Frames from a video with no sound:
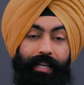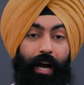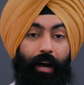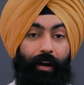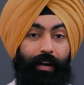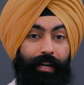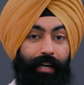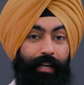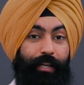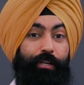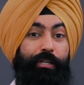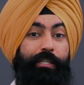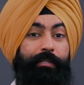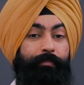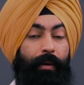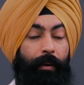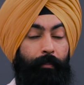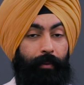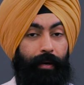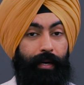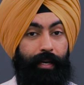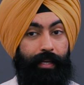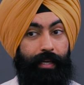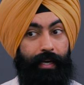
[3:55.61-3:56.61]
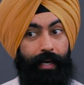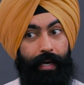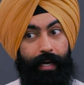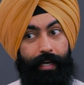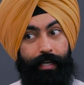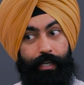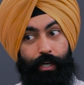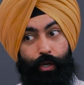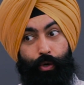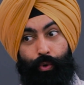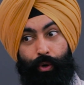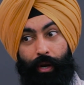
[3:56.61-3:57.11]
How can I use my money
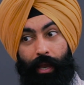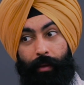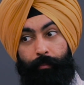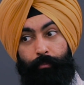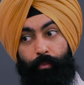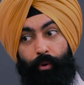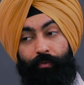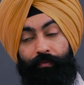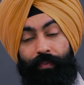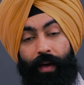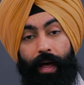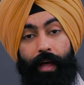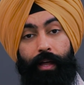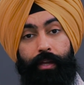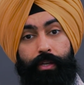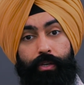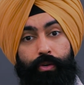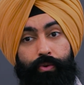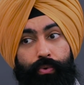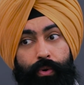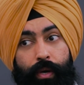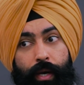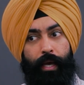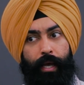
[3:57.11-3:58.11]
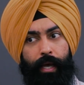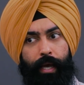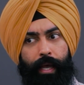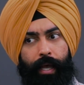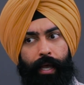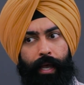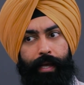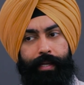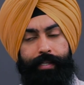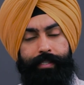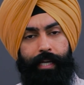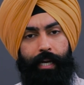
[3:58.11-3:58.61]
to create more value
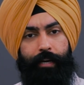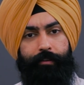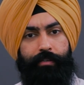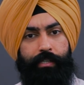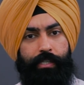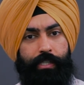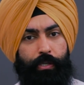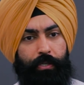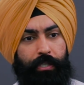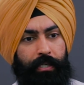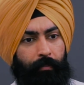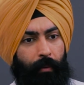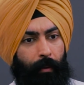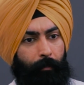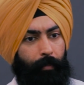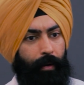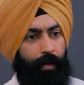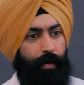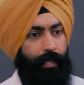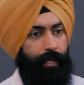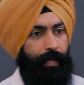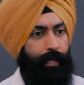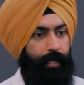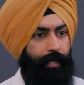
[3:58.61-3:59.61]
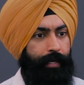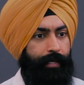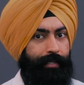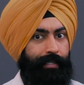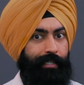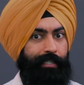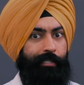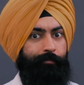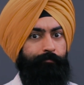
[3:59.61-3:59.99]
instead of just using my money to